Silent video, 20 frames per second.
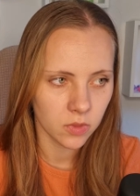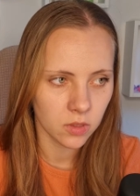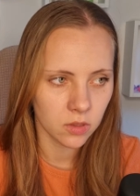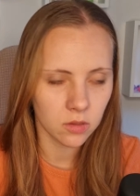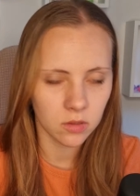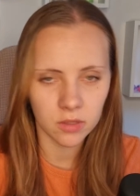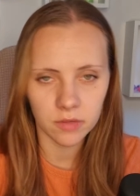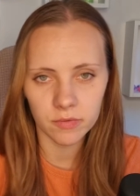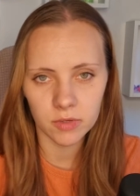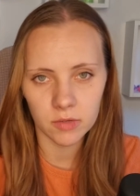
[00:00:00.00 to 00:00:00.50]

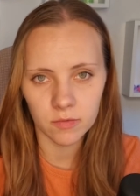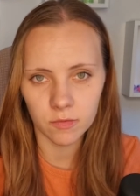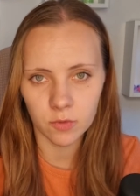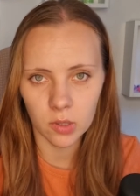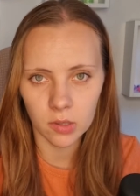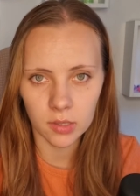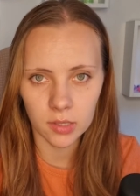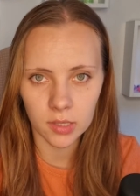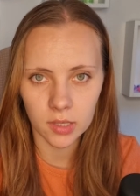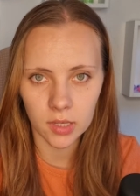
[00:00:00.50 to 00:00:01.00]
you live in a
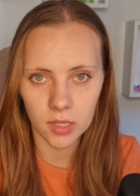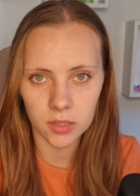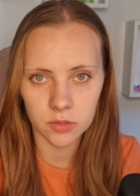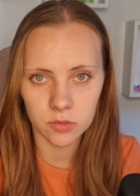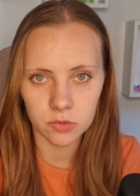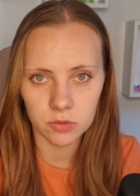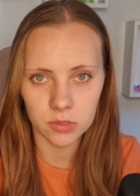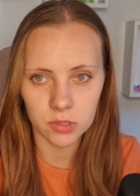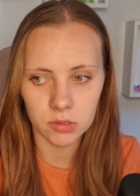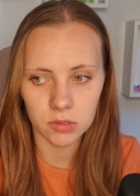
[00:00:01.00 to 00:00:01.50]
foreign
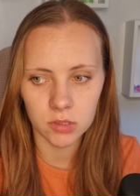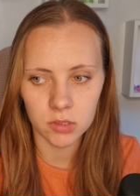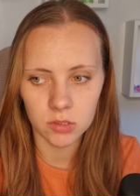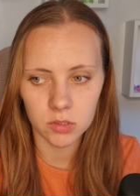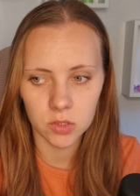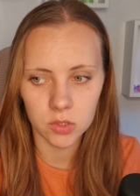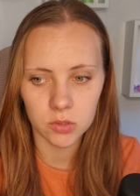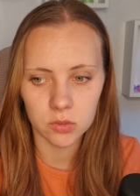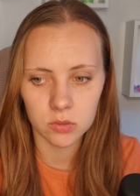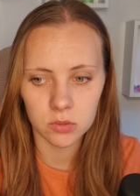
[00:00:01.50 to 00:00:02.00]
country,
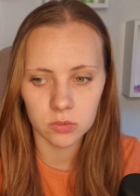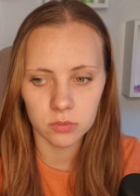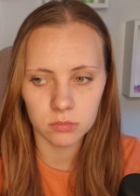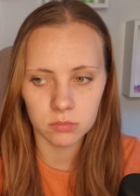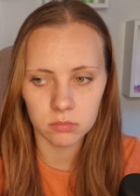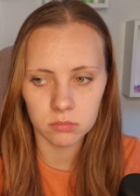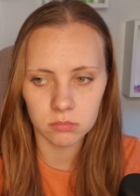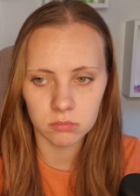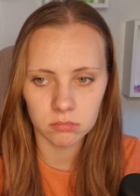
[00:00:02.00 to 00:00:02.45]
you